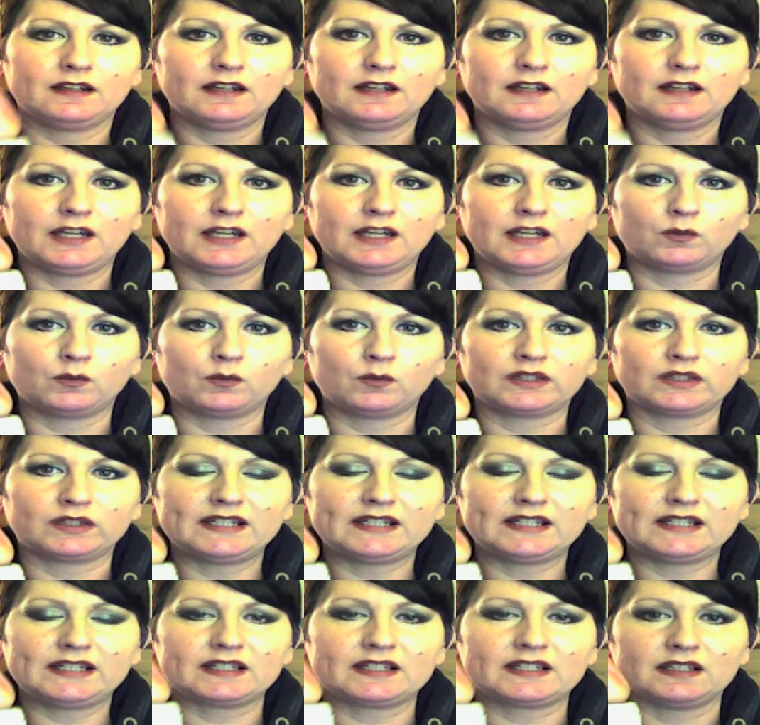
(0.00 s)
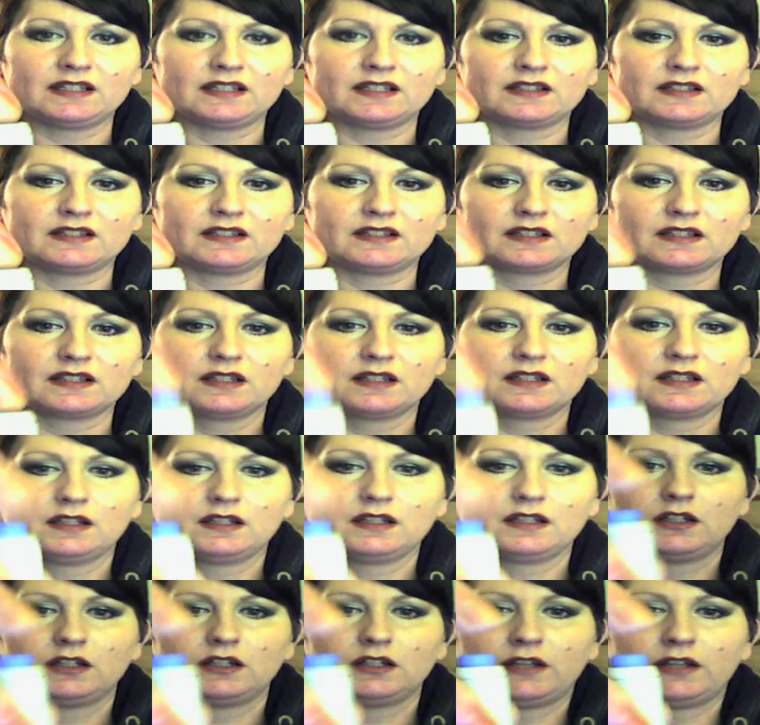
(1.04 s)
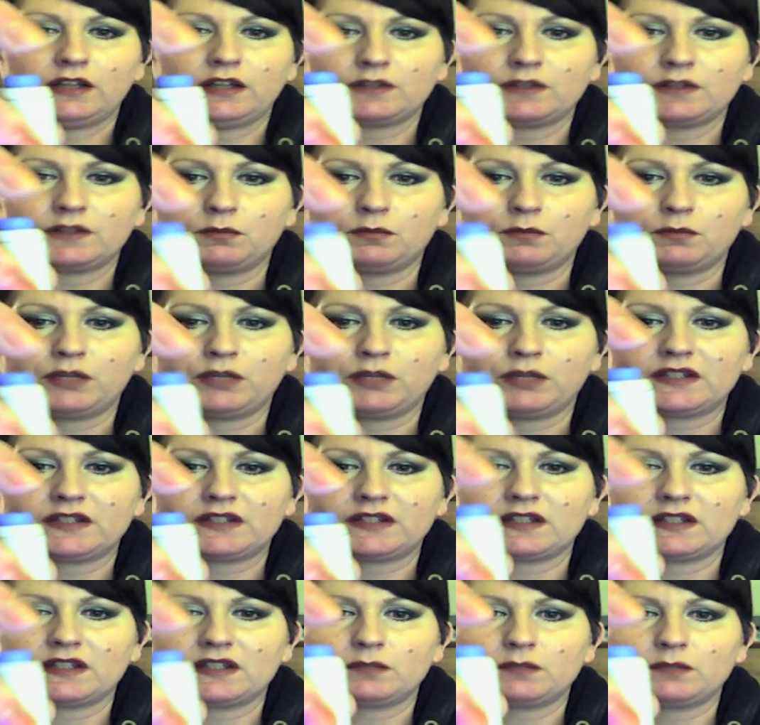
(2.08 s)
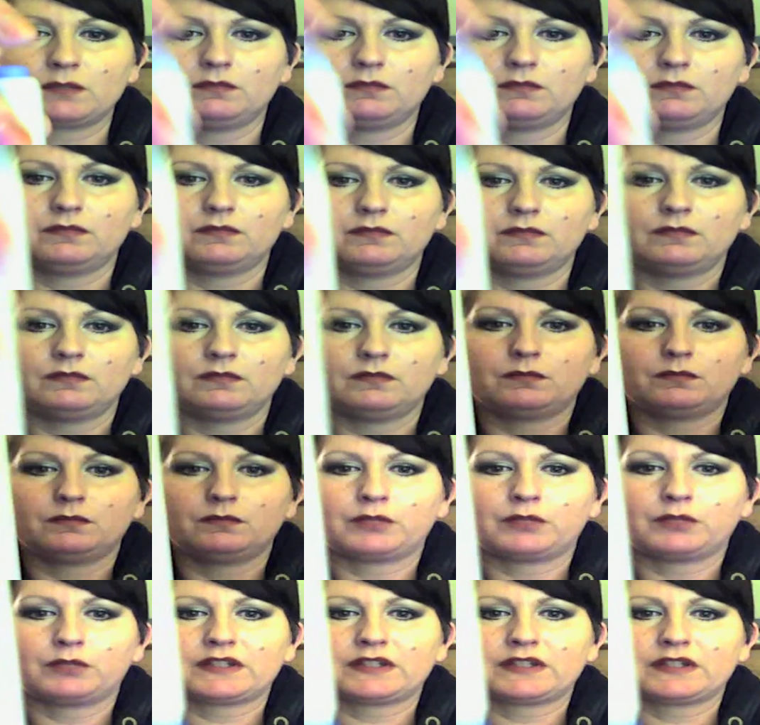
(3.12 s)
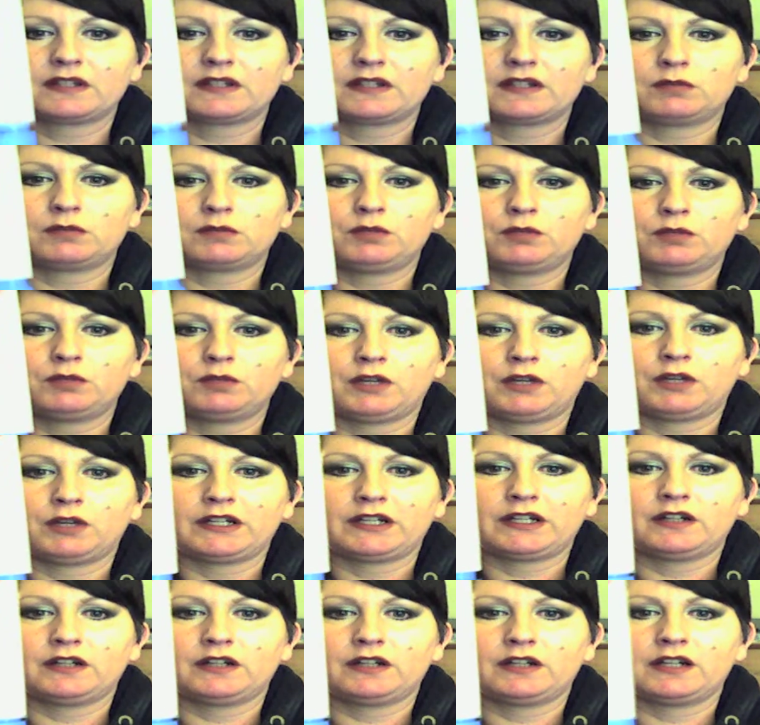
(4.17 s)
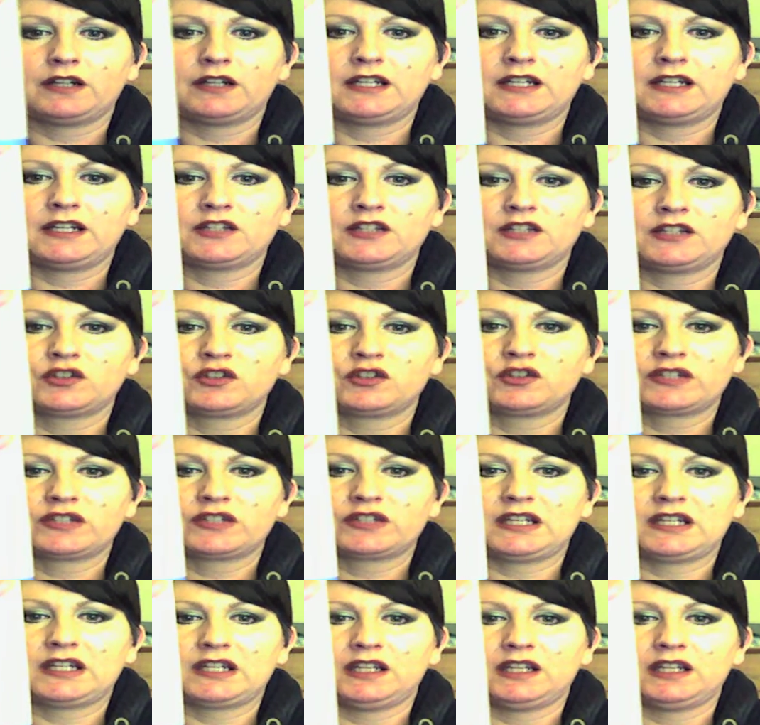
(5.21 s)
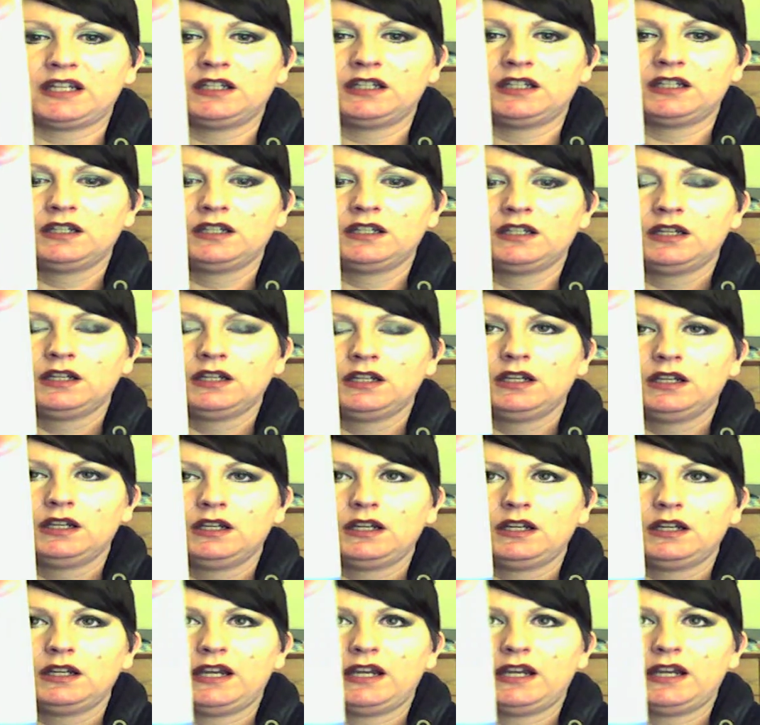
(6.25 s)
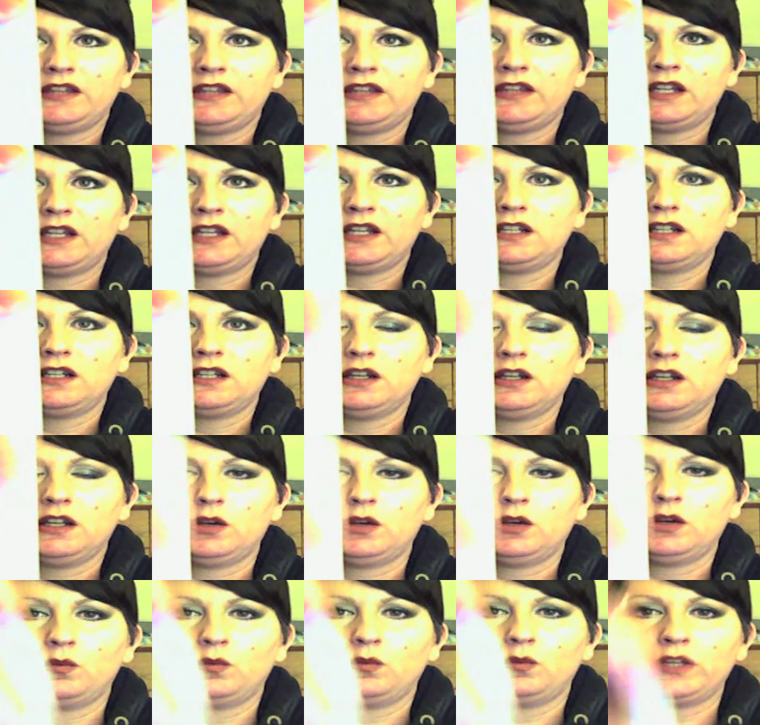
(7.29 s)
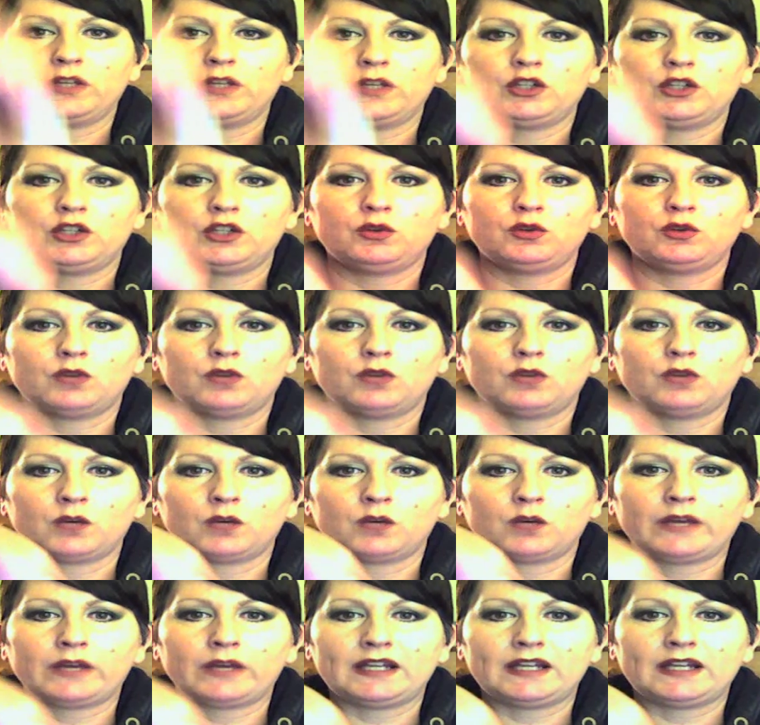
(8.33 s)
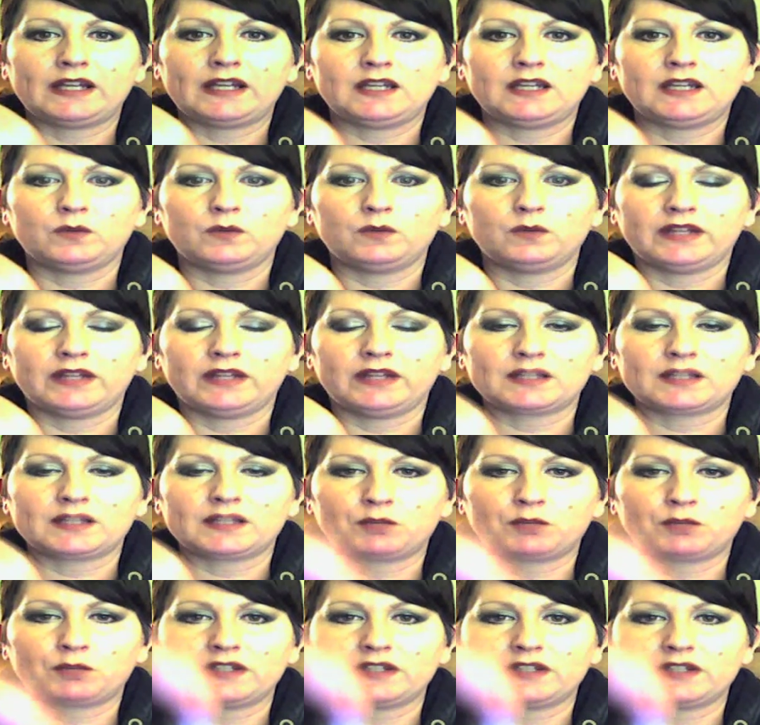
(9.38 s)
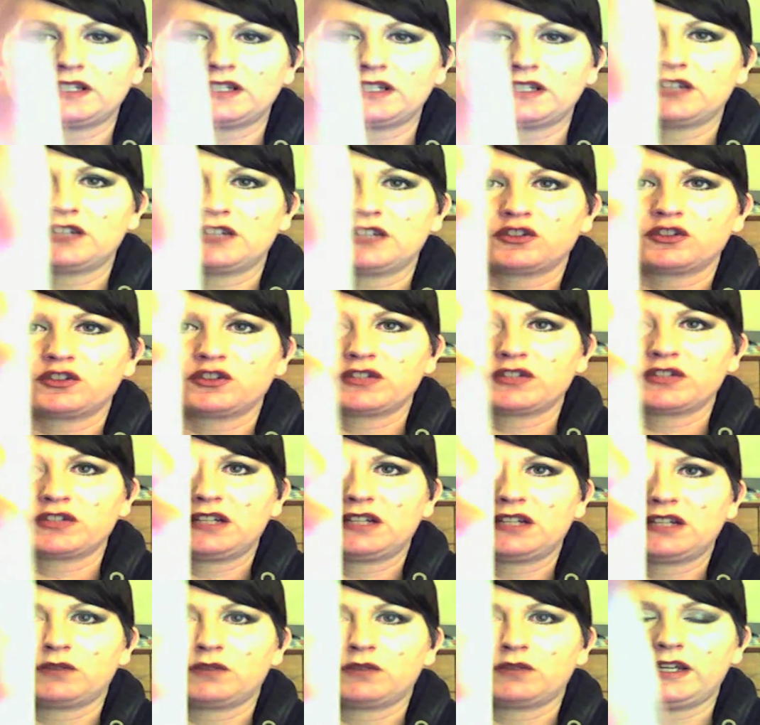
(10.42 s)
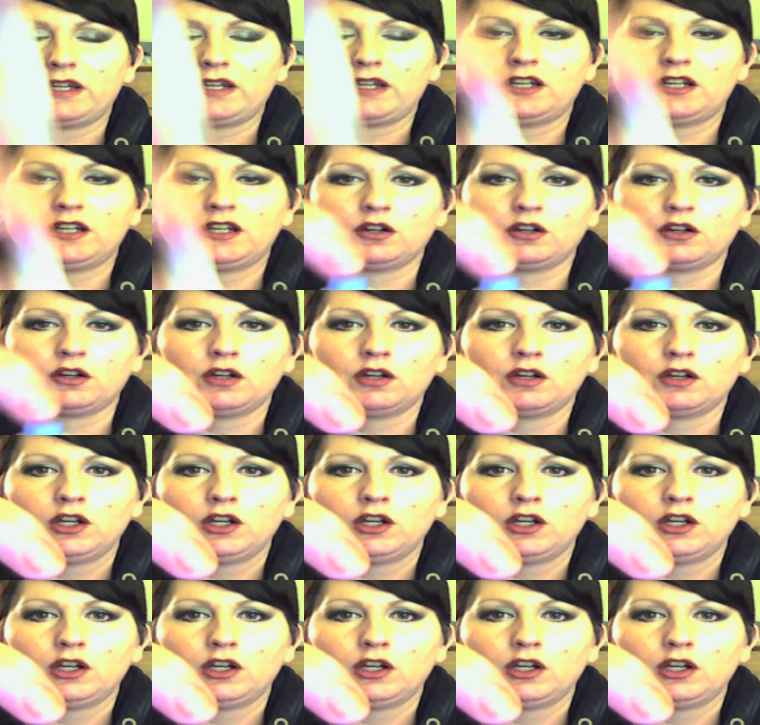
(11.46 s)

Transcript: it releases. You have to press this blue part here against your skin, and then when you are ready, when that's pressed against your skin right here,